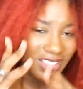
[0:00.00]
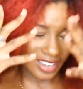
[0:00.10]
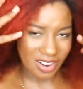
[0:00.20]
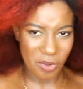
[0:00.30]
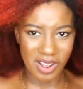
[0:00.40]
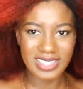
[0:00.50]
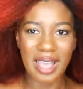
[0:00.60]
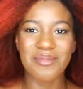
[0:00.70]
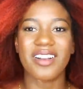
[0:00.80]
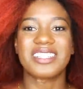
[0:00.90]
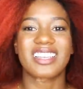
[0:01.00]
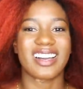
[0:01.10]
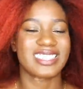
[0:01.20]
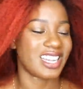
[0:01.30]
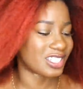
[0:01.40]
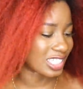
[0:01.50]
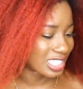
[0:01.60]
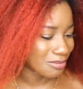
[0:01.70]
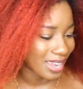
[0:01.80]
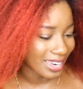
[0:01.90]
Here what? I'm not going to continue
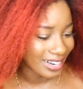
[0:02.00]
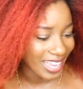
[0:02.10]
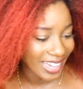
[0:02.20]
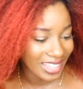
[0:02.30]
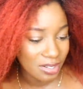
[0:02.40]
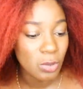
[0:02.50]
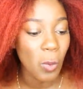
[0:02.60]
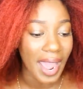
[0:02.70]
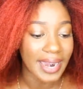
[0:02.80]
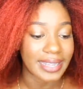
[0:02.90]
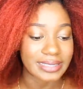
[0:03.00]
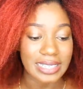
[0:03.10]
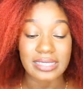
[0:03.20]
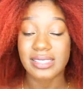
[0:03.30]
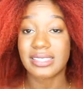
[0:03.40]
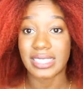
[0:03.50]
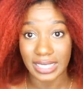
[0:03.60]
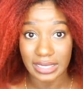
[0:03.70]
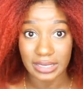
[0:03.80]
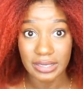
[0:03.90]
touching my hair like this while it is
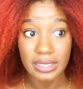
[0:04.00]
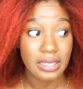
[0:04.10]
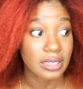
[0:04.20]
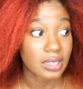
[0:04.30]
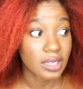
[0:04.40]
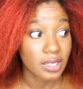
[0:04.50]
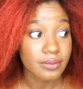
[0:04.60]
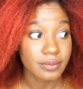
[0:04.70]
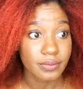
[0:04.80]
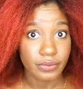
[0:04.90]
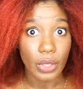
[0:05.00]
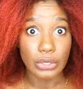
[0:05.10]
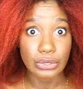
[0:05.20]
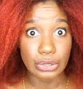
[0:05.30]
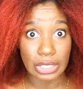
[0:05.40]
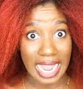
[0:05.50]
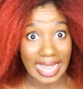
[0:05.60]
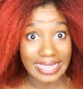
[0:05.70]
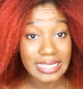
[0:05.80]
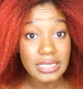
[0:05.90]
still
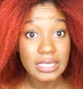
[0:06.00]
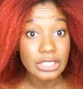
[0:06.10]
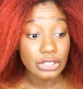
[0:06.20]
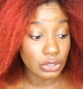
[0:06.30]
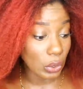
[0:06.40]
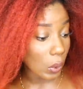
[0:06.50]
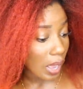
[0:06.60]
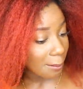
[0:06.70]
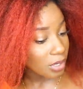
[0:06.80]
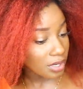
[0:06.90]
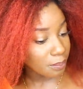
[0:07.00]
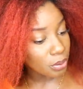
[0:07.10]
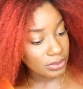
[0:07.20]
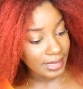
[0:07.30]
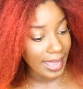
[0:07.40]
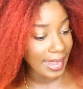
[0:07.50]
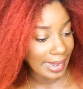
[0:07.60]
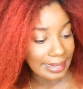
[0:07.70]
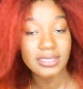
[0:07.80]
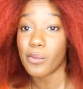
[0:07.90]
dry. So I'm gonna put
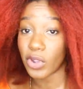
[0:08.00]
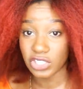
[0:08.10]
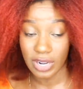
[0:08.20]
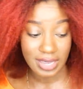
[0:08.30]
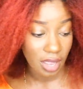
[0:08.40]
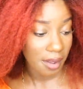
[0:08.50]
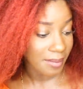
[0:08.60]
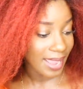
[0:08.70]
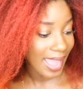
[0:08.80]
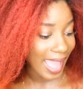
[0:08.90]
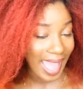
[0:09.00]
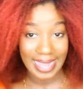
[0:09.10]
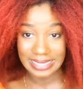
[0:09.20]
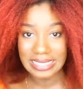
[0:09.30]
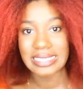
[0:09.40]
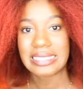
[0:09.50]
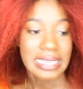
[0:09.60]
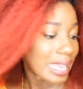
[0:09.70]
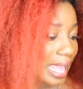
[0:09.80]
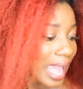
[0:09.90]
a little moisturizer on my hands
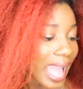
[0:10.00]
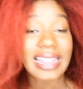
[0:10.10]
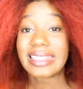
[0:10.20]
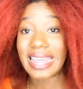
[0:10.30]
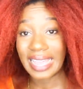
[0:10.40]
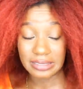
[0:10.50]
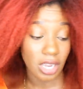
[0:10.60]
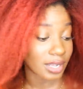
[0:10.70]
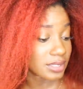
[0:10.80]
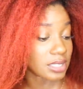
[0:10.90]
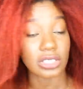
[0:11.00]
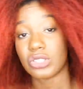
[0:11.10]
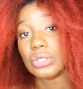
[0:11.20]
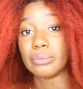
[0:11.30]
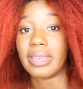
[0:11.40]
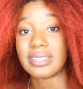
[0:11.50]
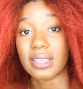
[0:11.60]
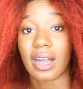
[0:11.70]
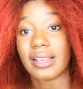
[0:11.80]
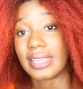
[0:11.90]
and then continue to
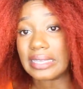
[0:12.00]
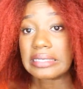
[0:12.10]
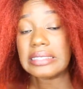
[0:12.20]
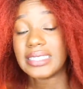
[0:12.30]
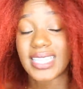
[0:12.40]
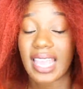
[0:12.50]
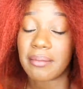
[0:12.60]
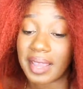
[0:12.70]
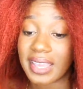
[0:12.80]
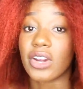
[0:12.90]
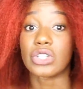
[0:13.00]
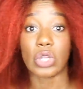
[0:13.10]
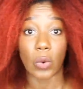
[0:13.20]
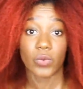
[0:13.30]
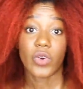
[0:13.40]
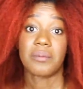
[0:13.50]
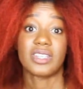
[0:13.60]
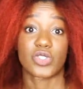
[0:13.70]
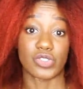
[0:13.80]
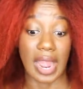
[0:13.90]
basically take my hair down from
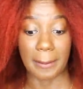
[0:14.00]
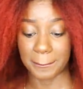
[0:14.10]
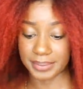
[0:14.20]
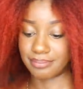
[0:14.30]
this wrap.